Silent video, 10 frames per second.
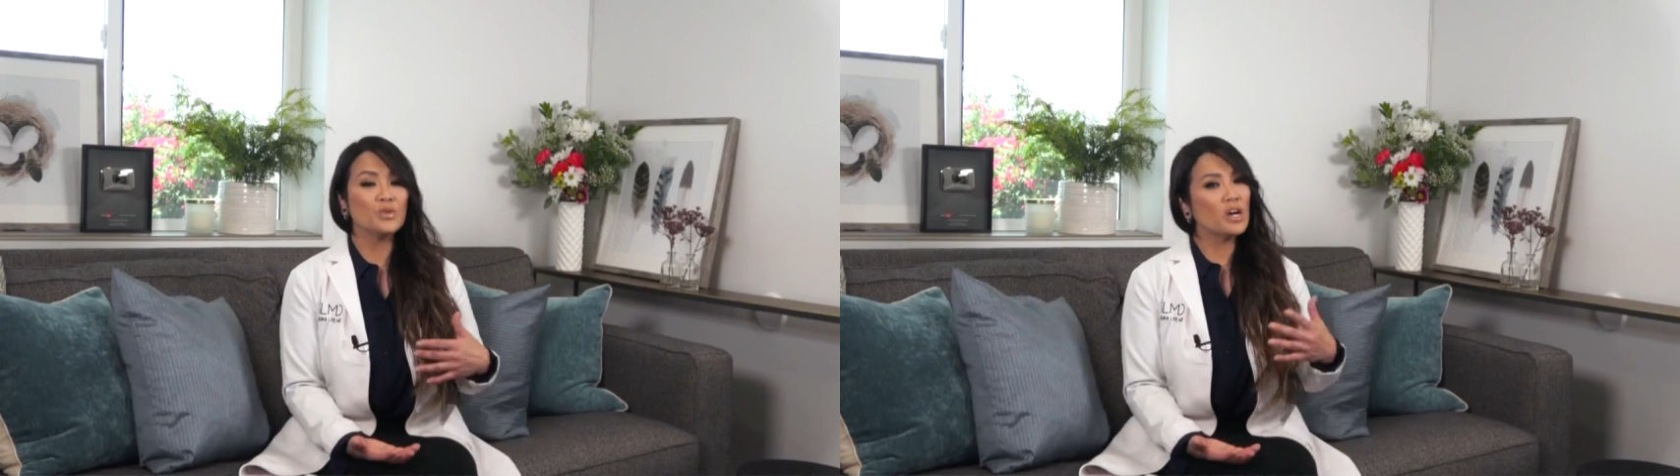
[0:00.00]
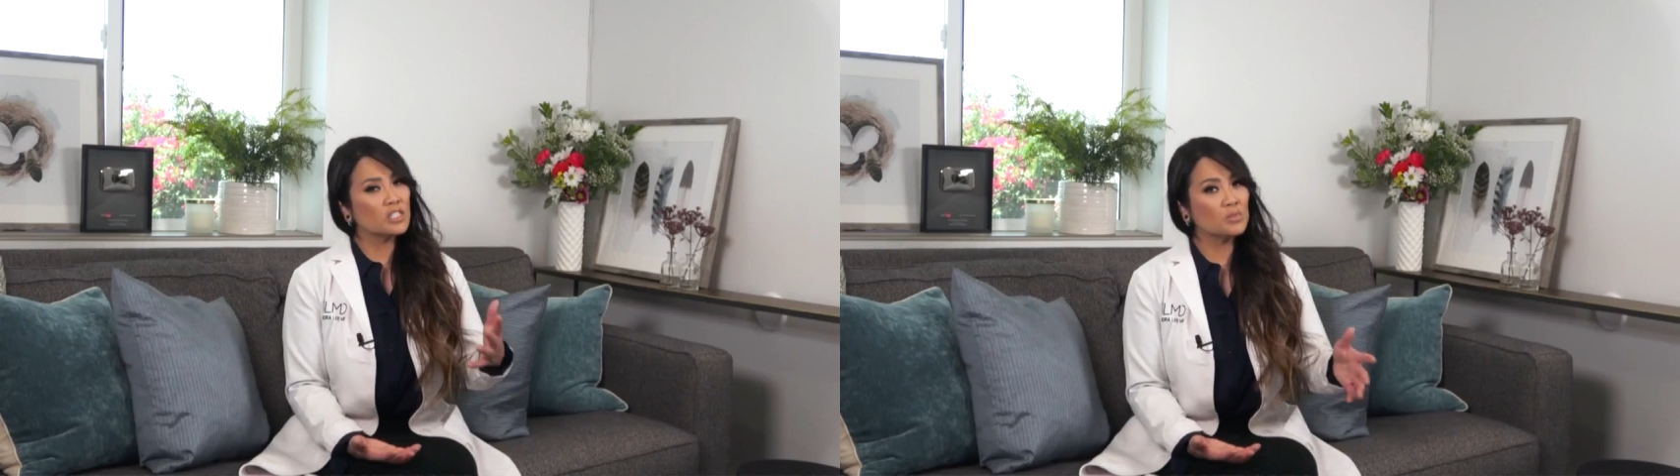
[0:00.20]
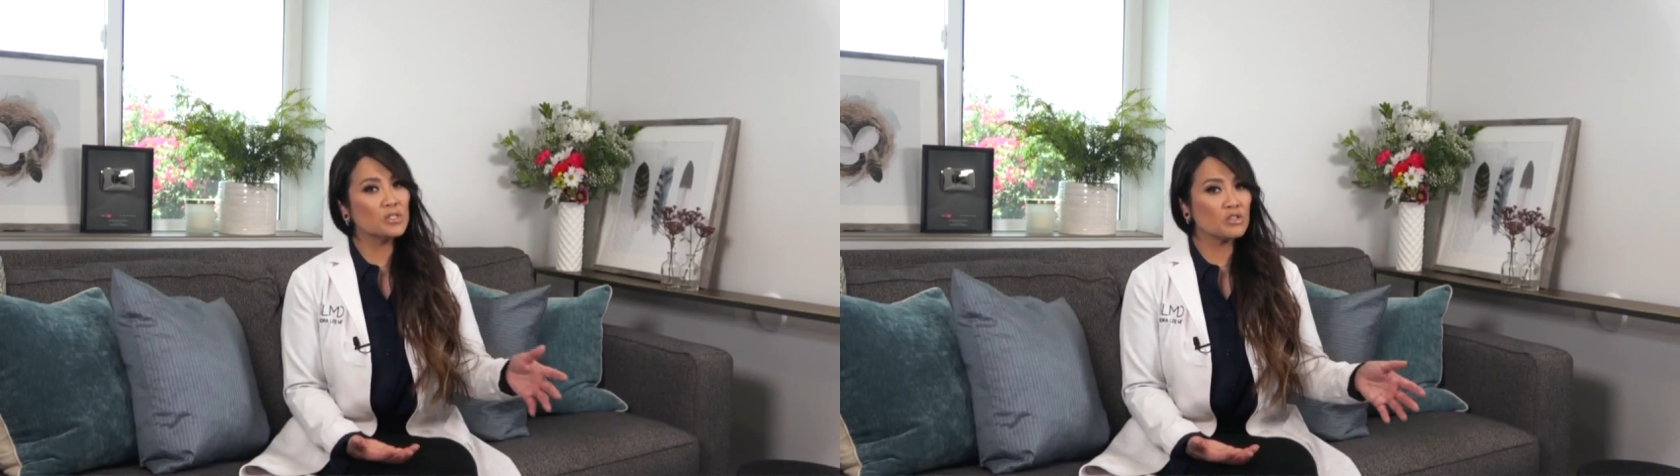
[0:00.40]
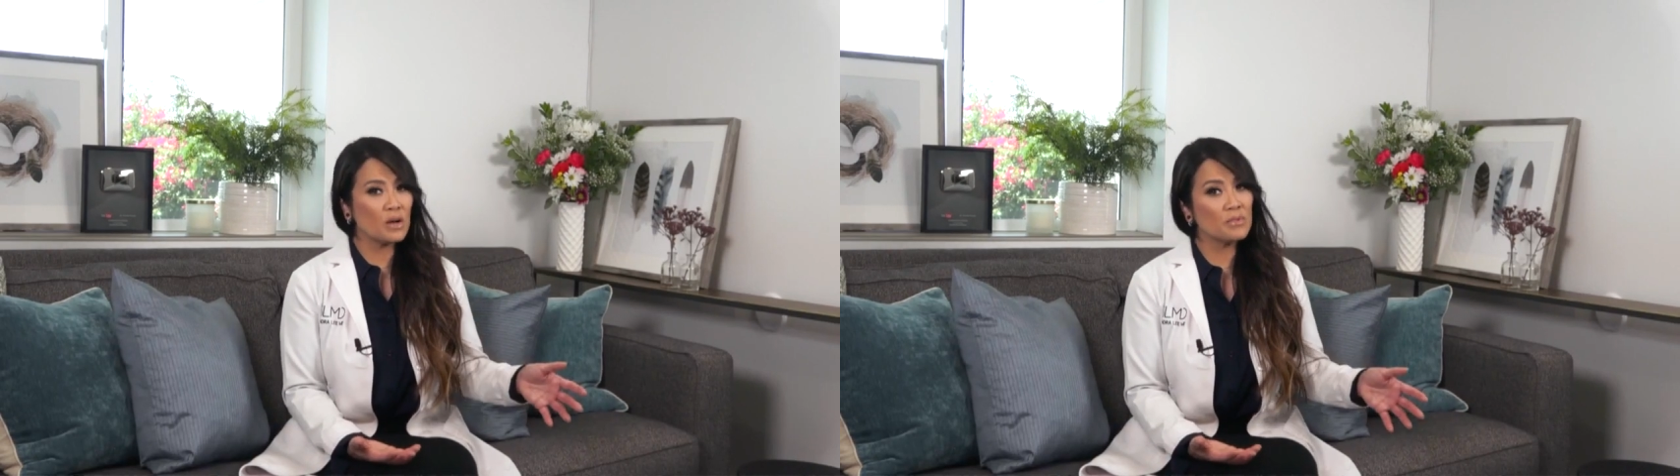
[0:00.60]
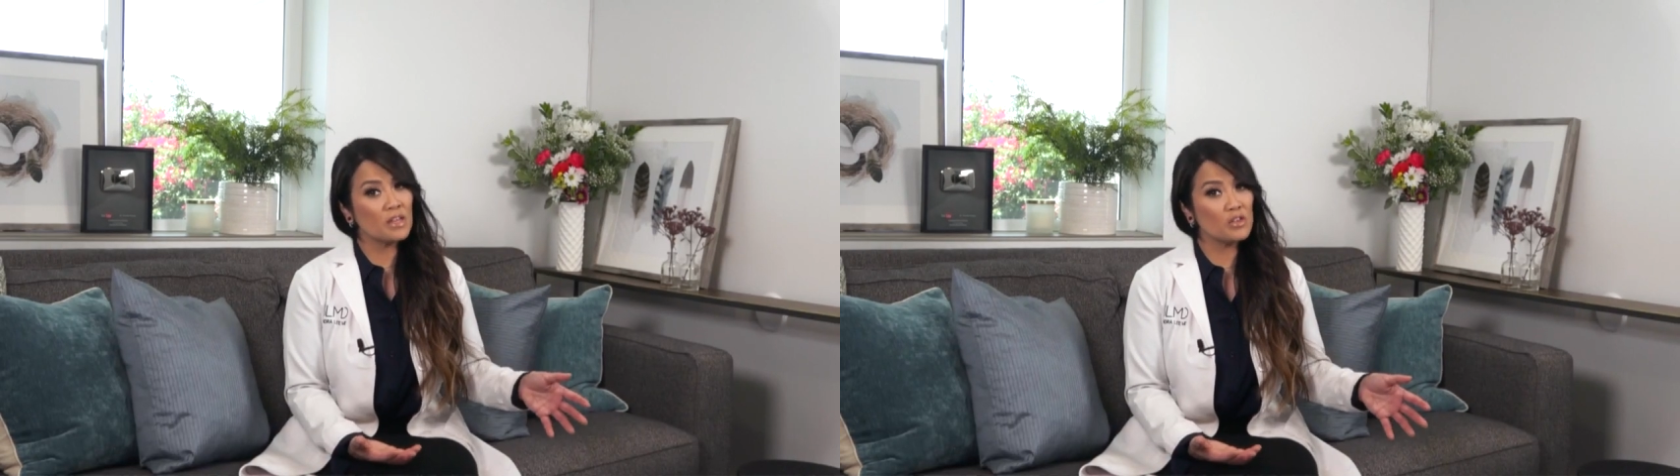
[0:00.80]
We also
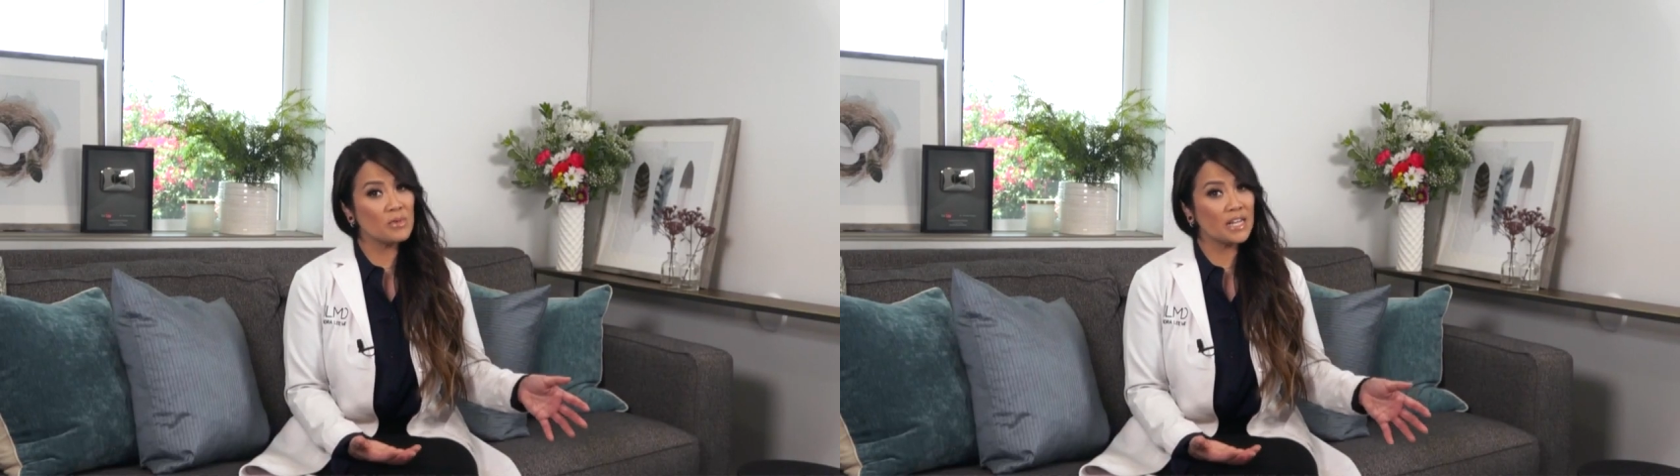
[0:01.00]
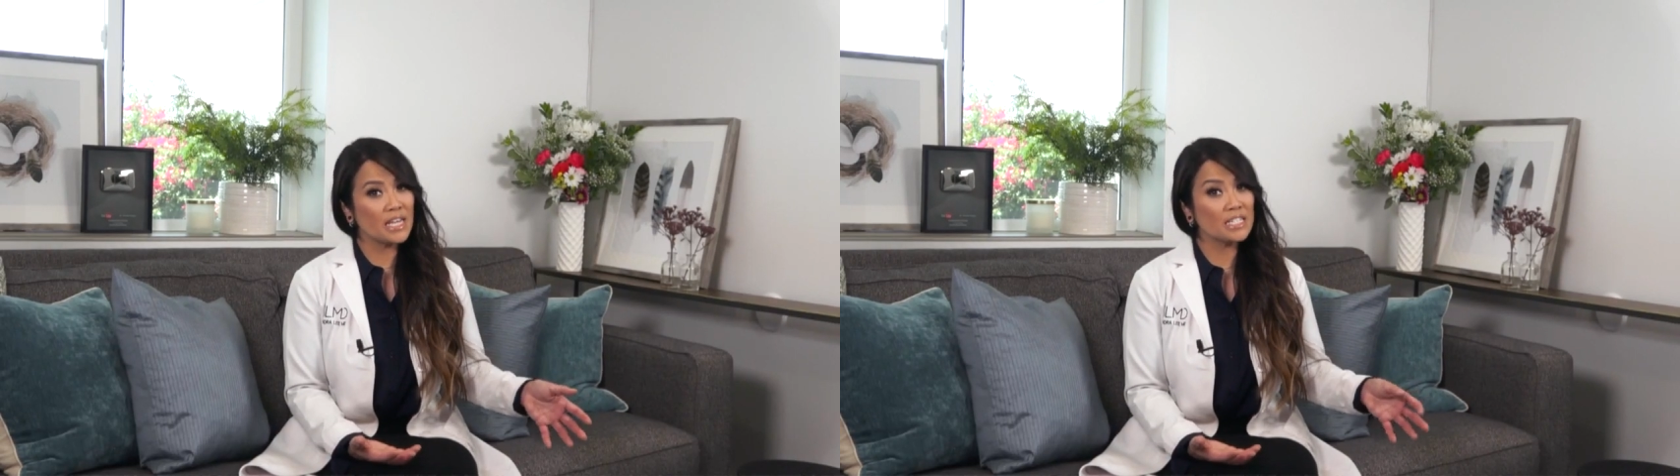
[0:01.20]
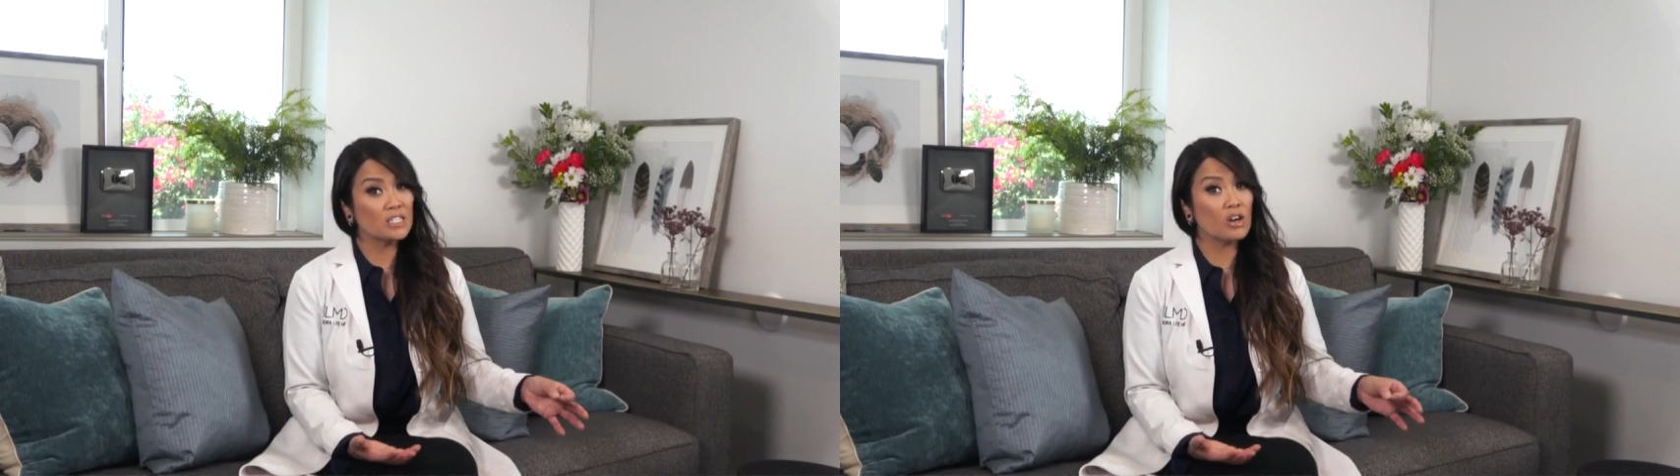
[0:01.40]
prescribe another medication